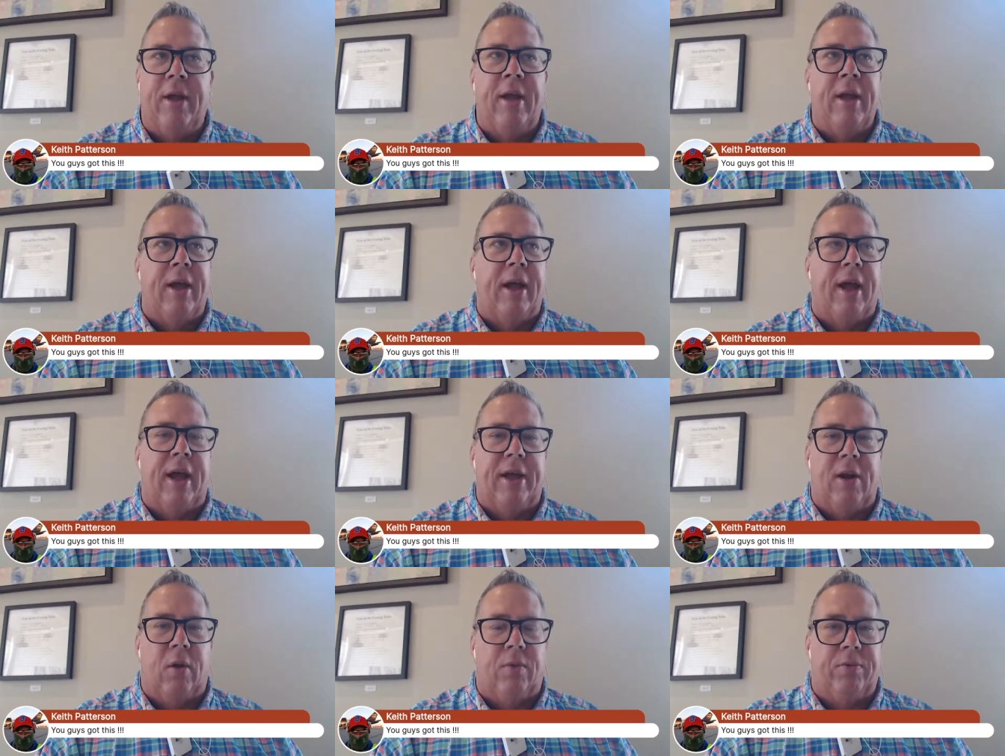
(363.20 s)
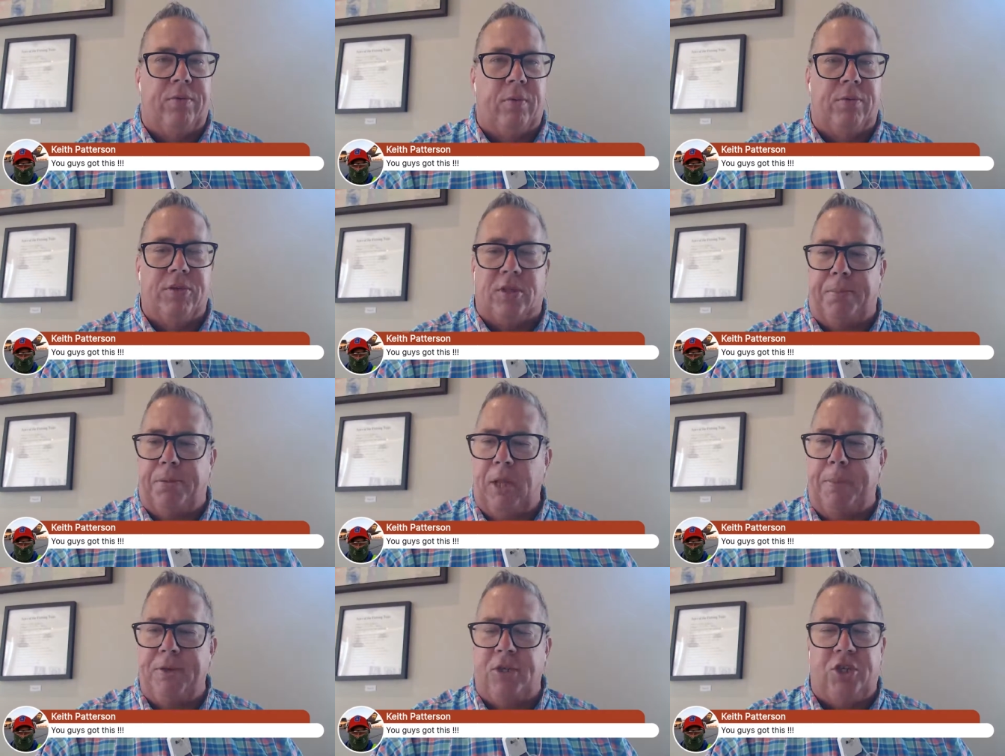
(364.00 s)
There was the
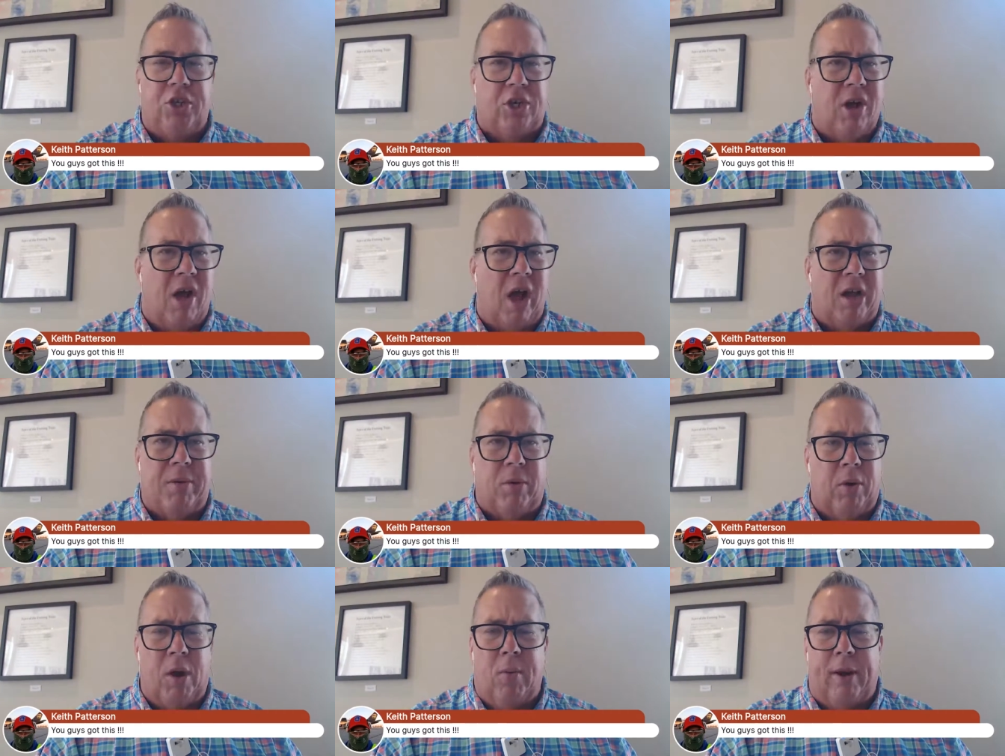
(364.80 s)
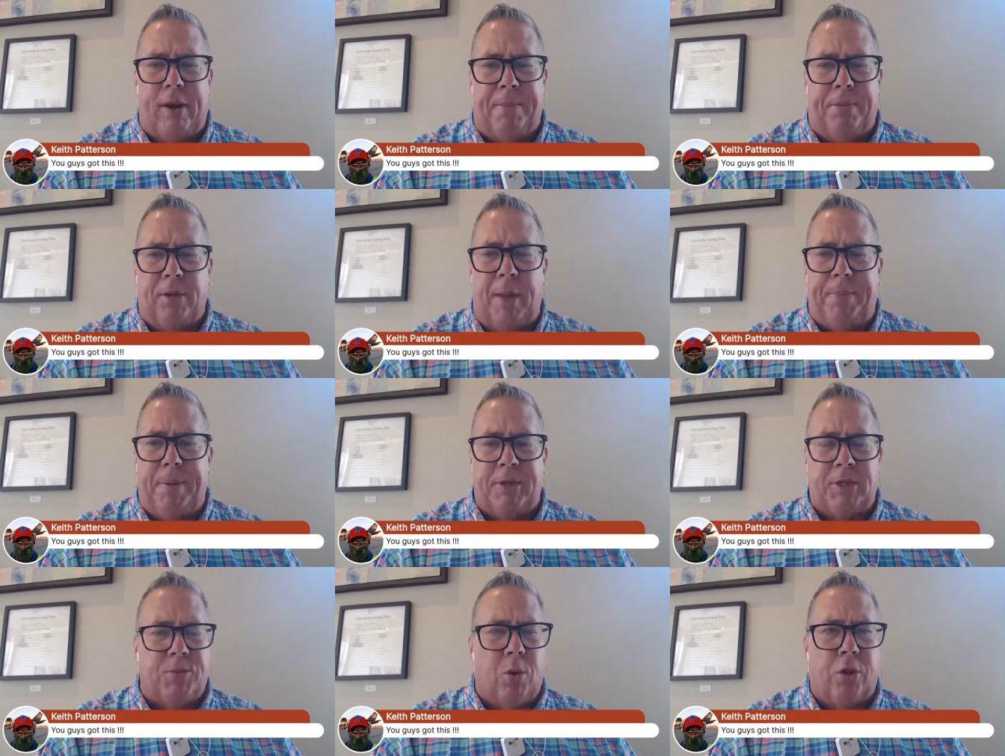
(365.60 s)
blip in Chicago, but it really wasn't a blip. It
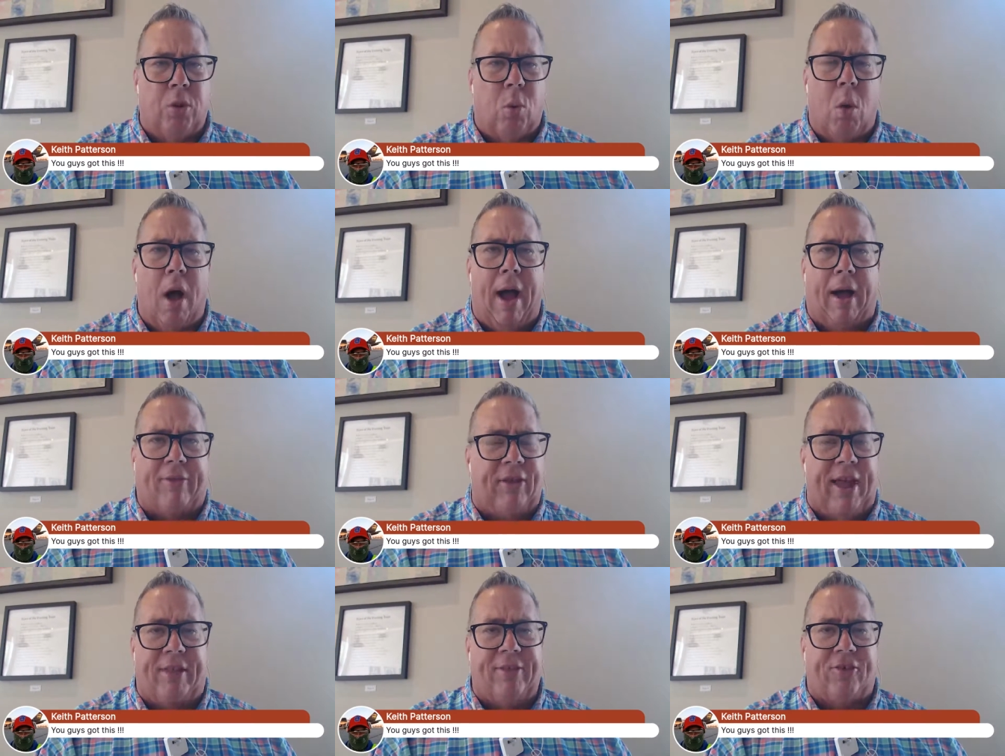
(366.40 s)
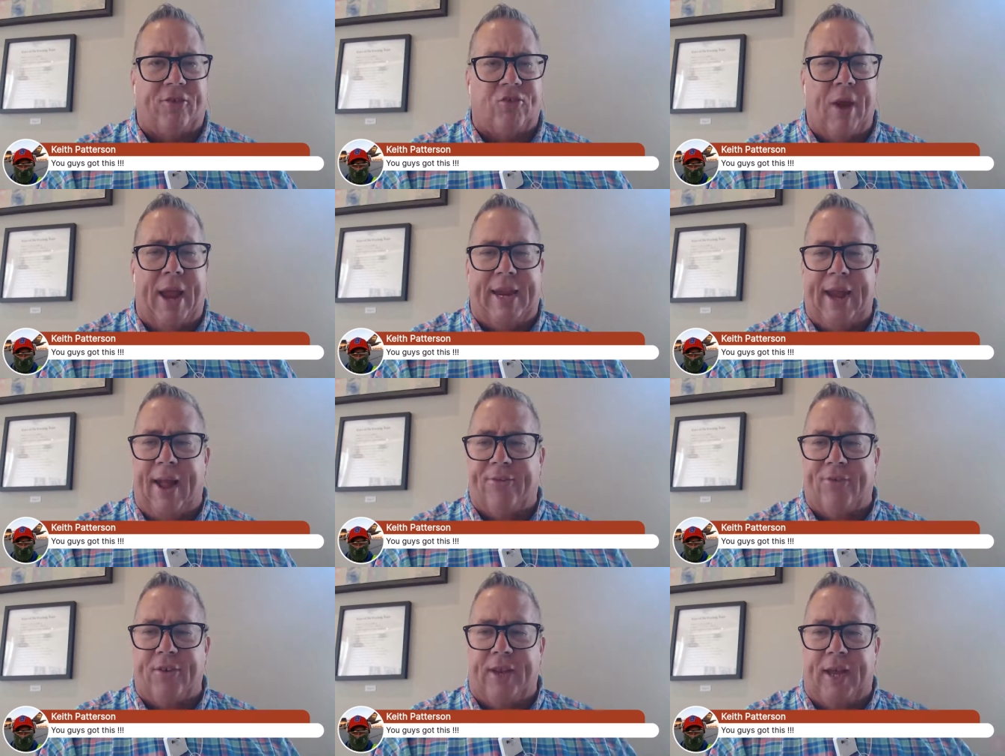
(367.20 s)
was more the walks. He had the
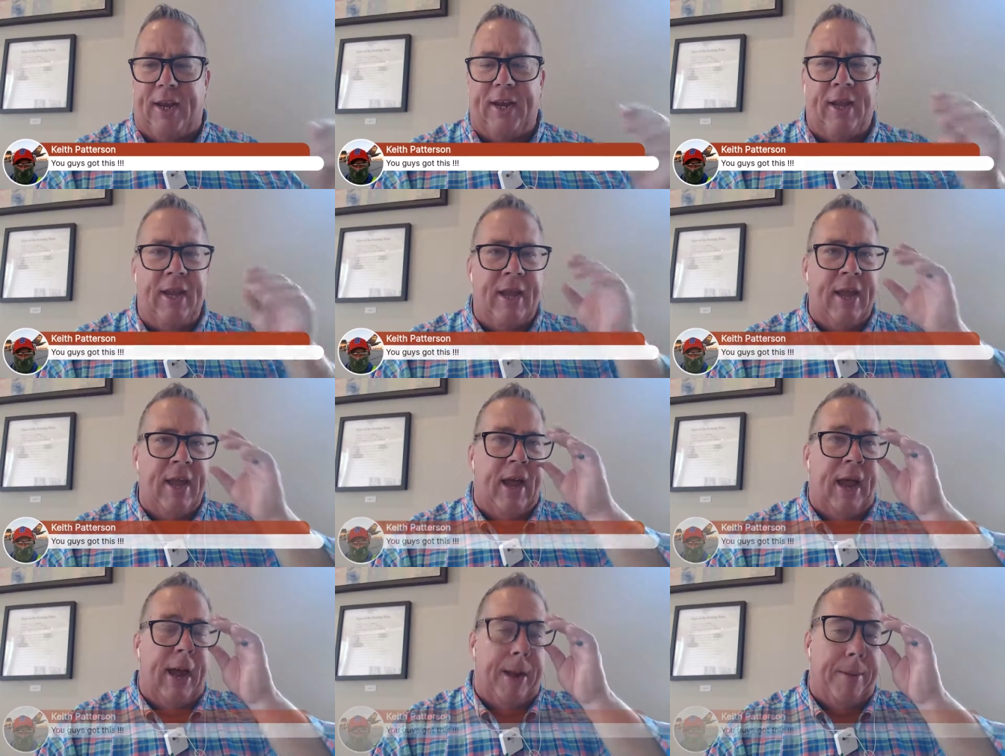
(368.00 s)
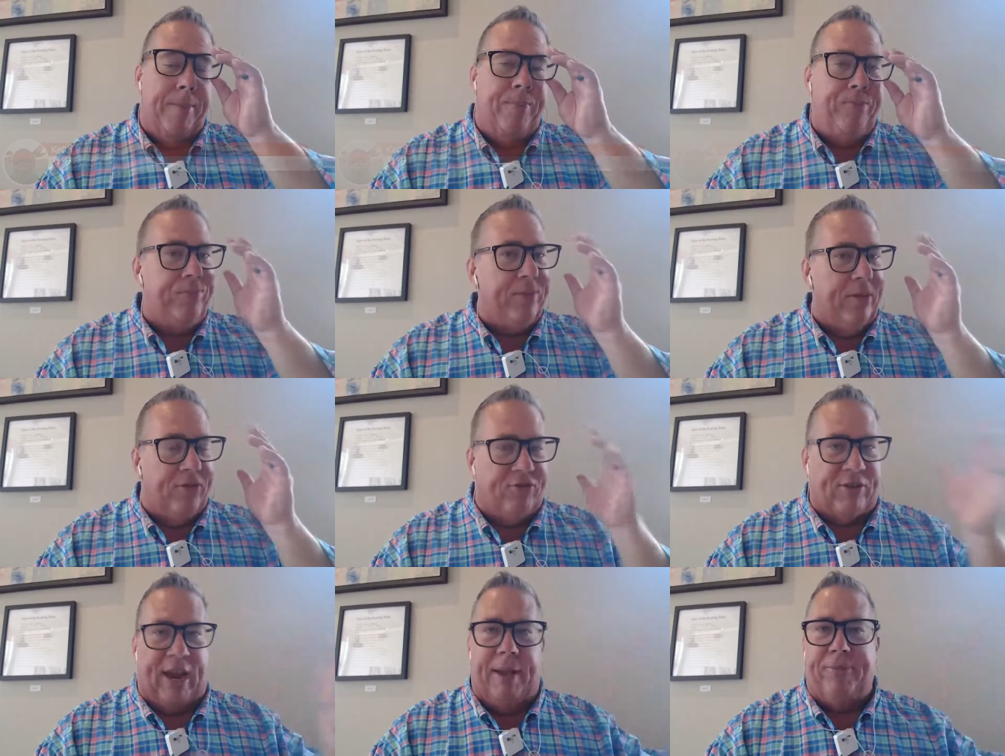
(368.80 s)
strikeouts again.
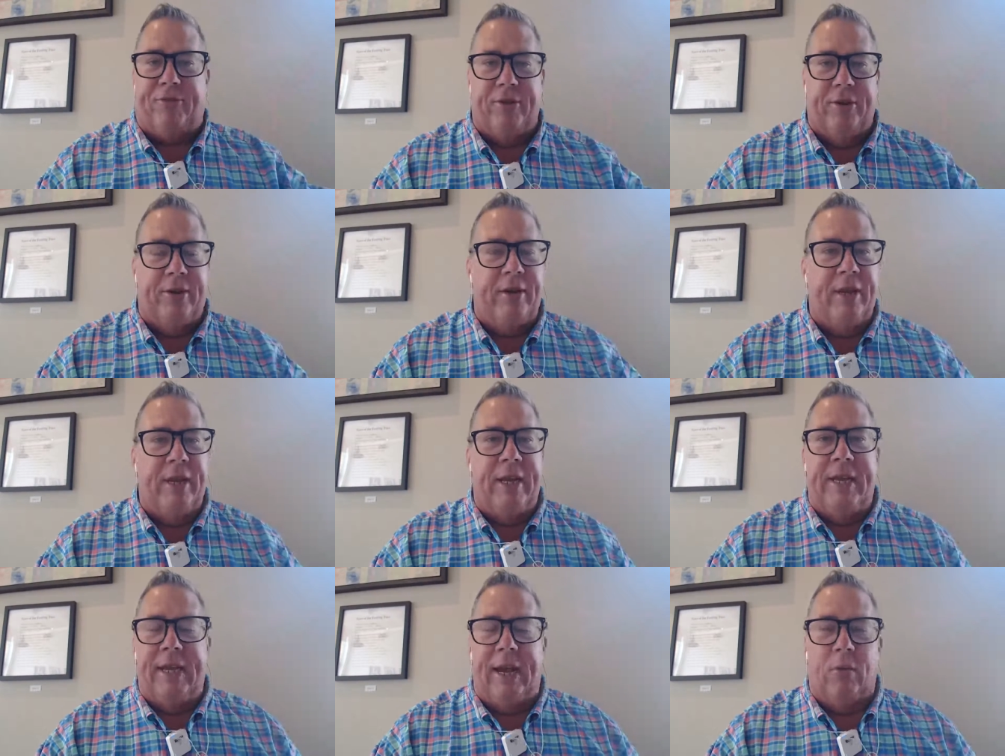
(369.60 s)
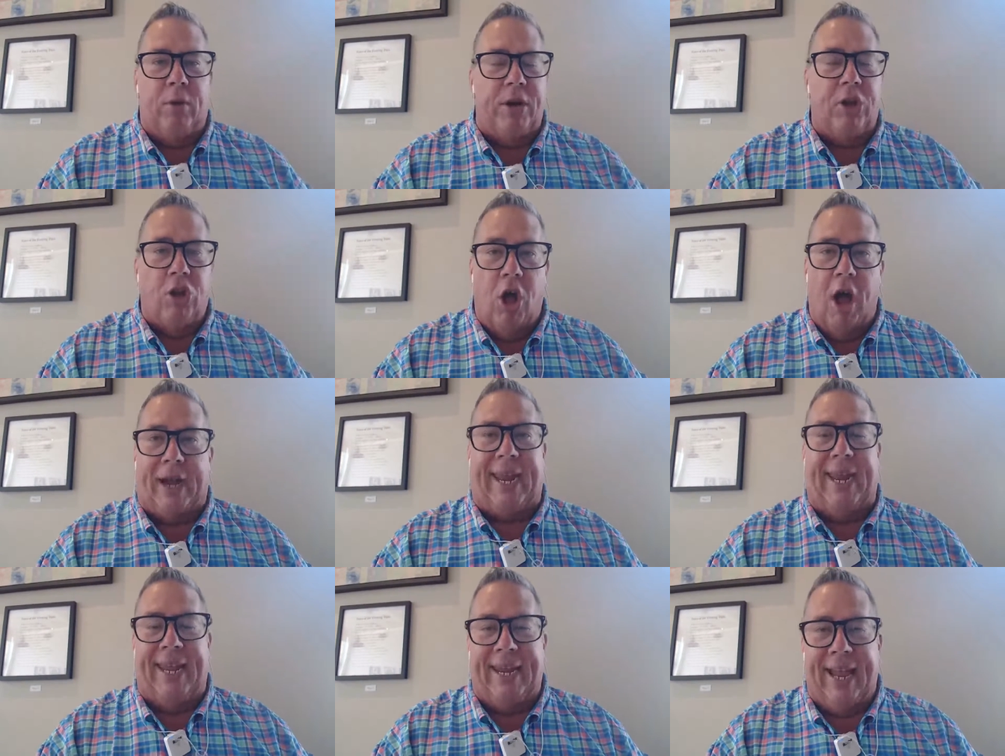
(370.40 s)
Sampson really
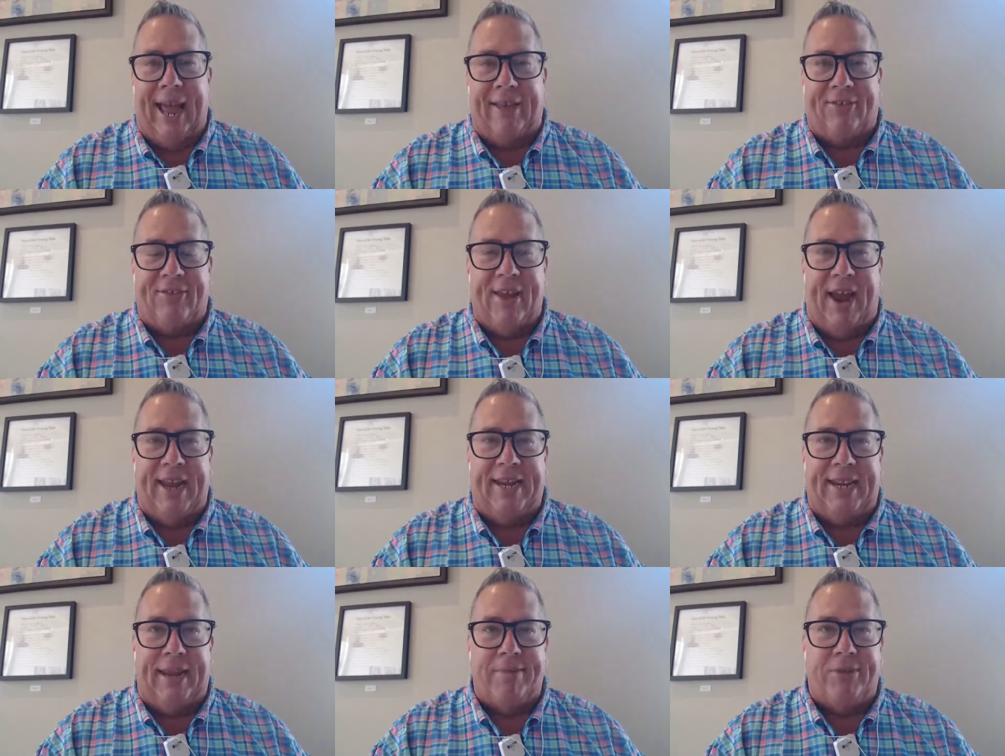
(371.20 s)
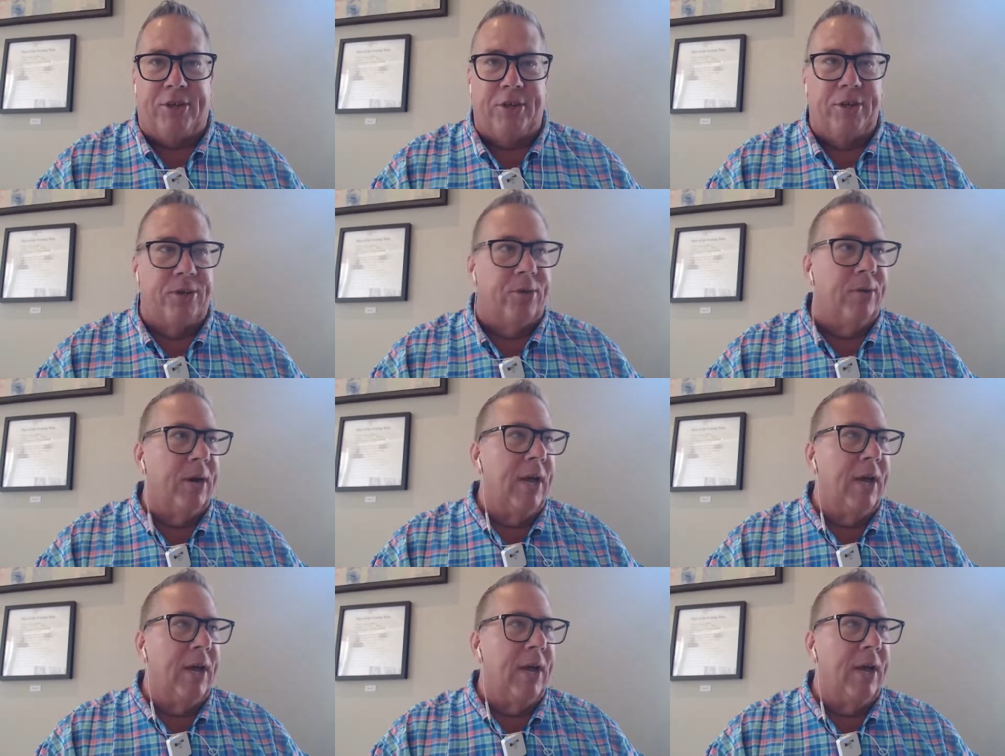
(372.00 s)
locking in last night in game 2.